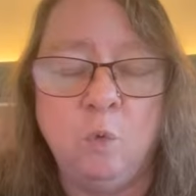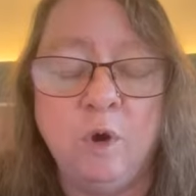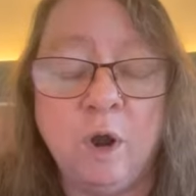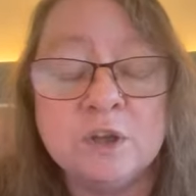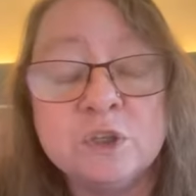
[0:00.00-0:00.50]

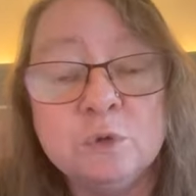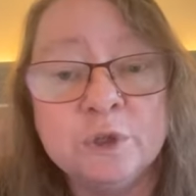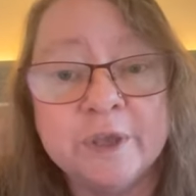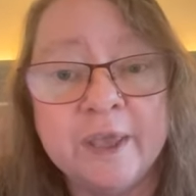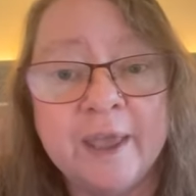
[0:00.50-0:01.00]
We're also
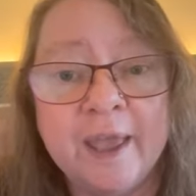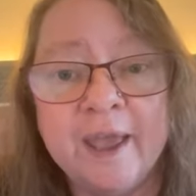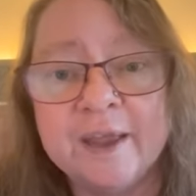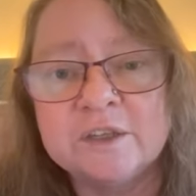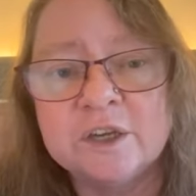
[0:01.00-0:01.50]
looking
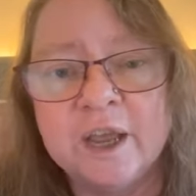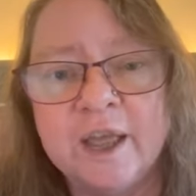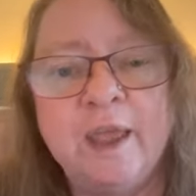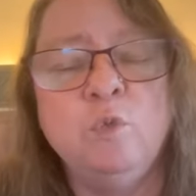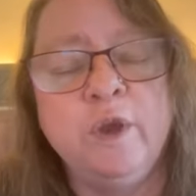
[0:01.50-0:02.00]
at
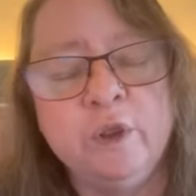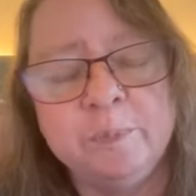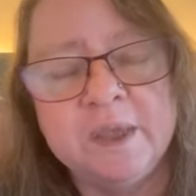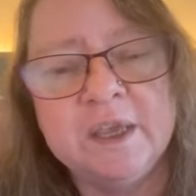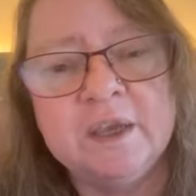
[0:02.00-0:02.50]
uh, and will
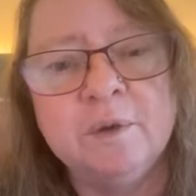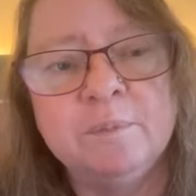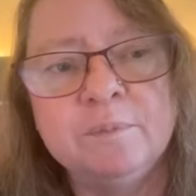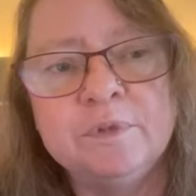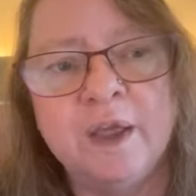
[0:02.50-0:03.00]
be
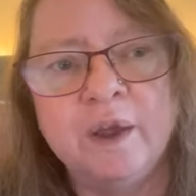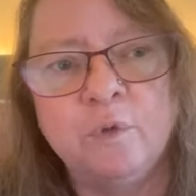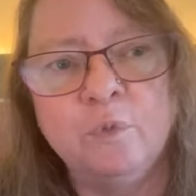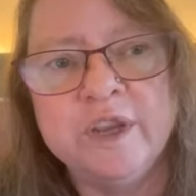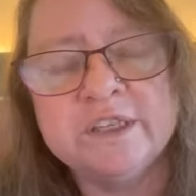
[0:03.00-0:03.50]
uh,
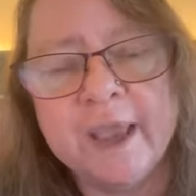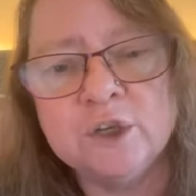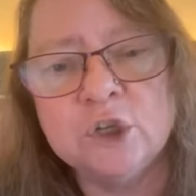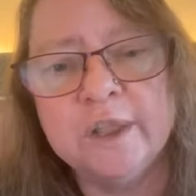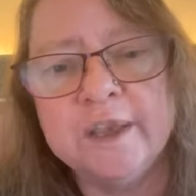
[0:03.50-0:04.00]

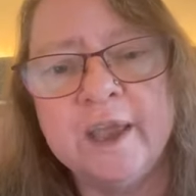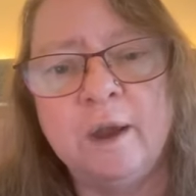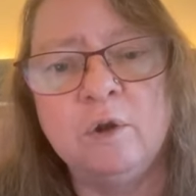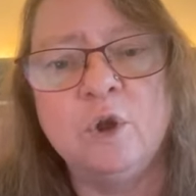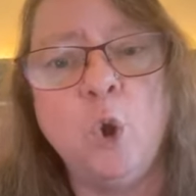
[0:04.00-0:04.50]
rescheduling
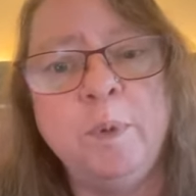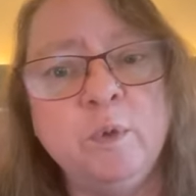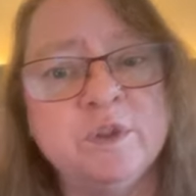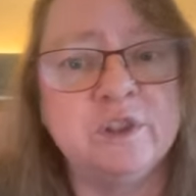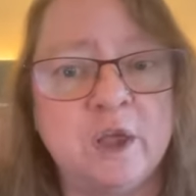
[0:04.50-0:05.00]
our
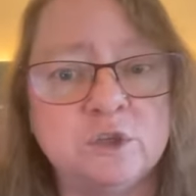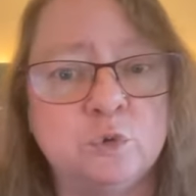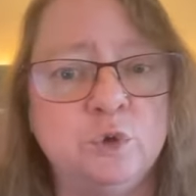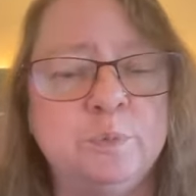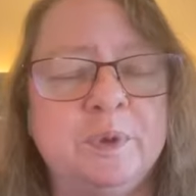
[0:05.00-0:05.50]
coping with loss
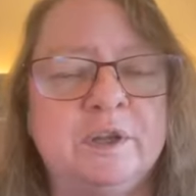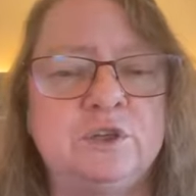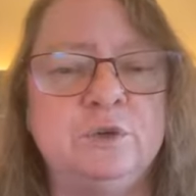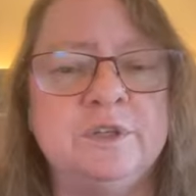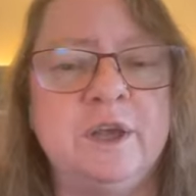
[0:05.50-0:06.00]
group.
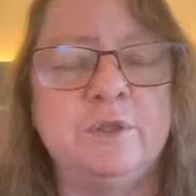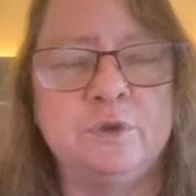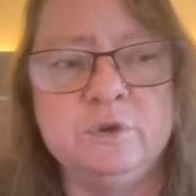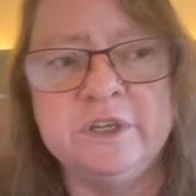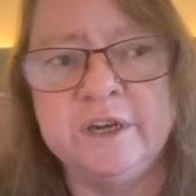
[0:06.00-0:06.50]
It turns out
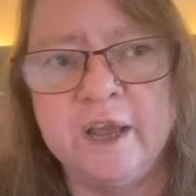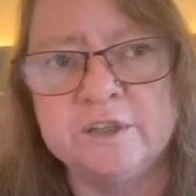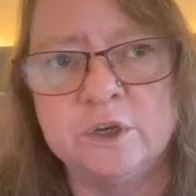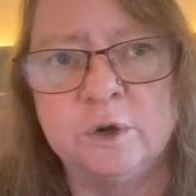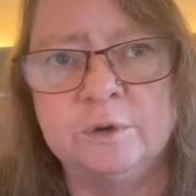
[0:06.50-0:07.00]
Thursday
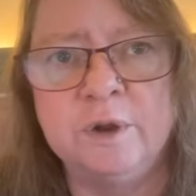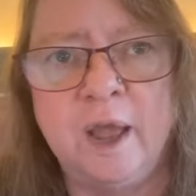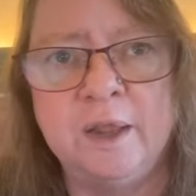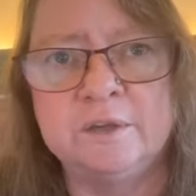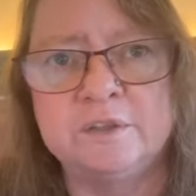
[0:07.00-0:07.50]
nights are
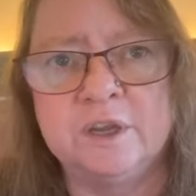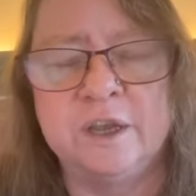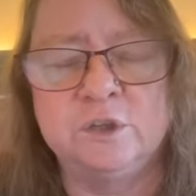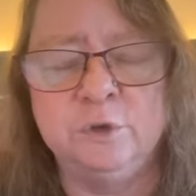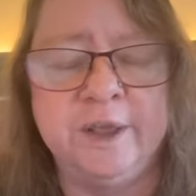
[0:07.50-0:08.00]
not
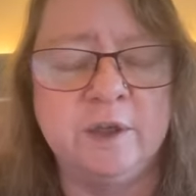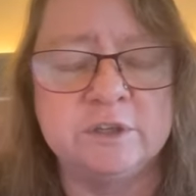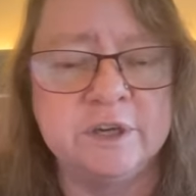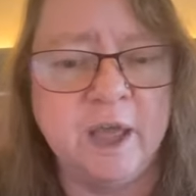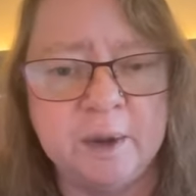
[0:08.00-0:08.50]
uh, turning out
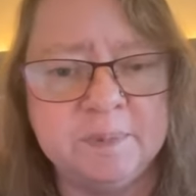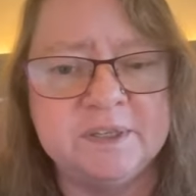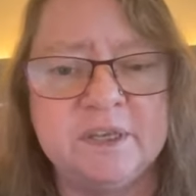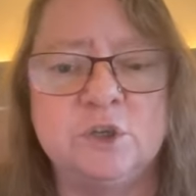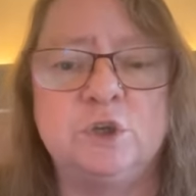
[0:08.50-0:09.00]
to not be
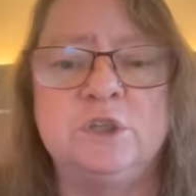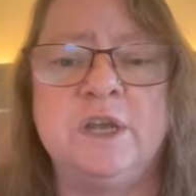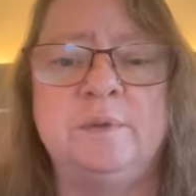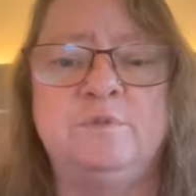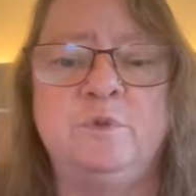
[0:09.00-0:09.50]
such a good
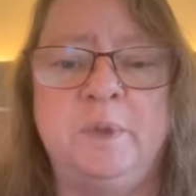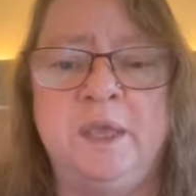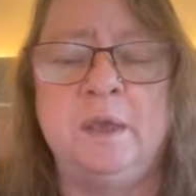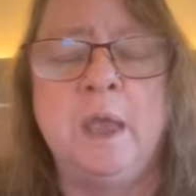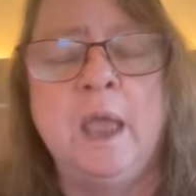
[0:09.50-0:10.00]
time for
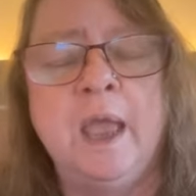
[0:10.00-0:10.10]
me.